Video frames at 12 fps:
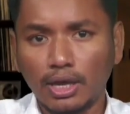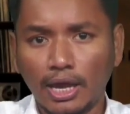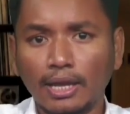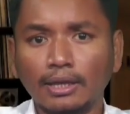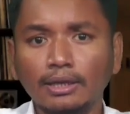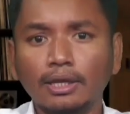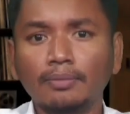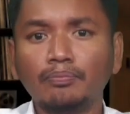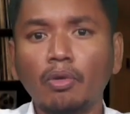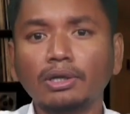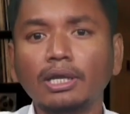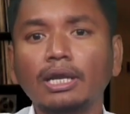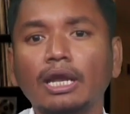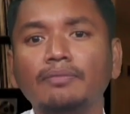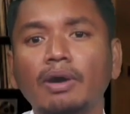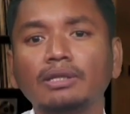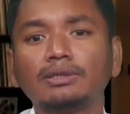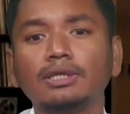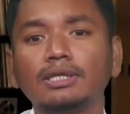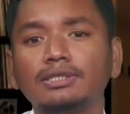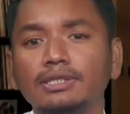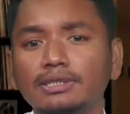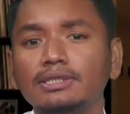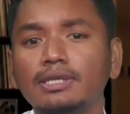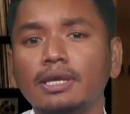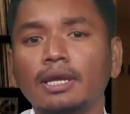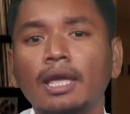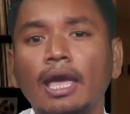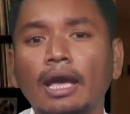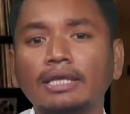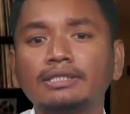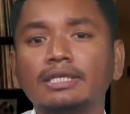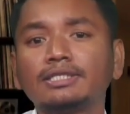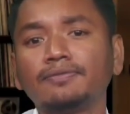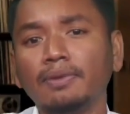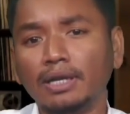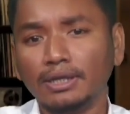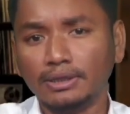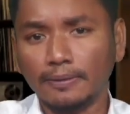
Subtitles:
An important advantage is accessibility.